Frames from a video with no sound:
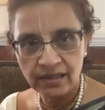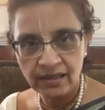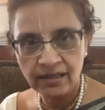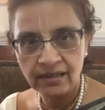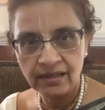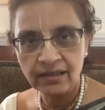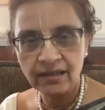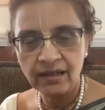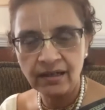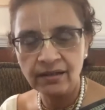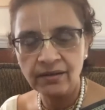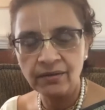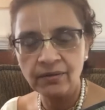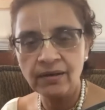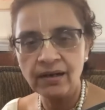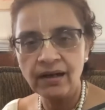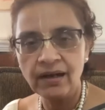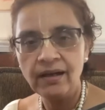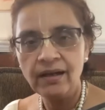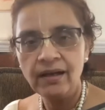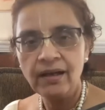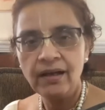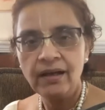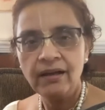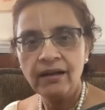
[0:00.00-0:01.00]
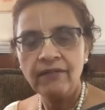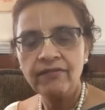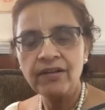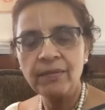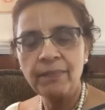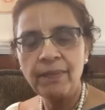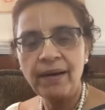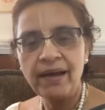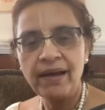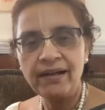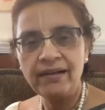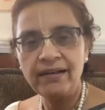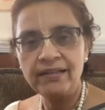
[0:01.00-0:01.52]
in Kali Yuga, if the
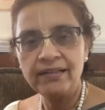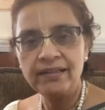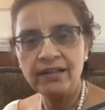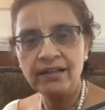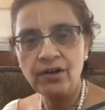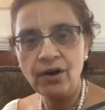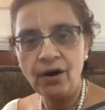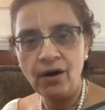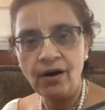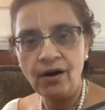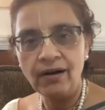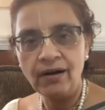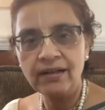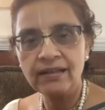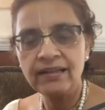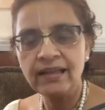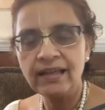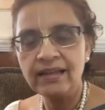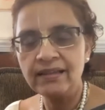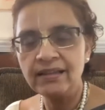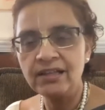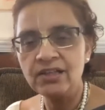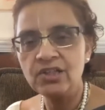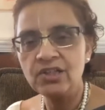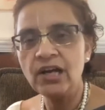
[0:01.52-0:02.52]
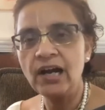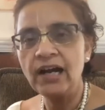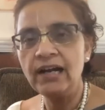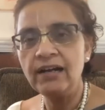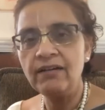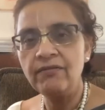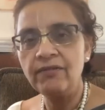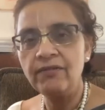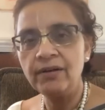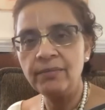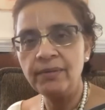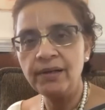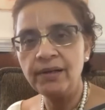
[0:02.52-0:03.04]
parent is a dog, then the child
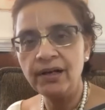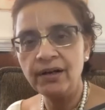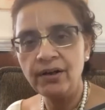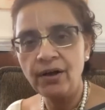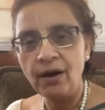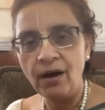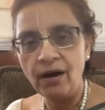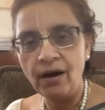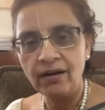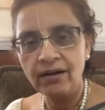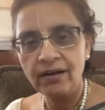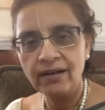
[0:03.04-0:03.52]
will be a dog.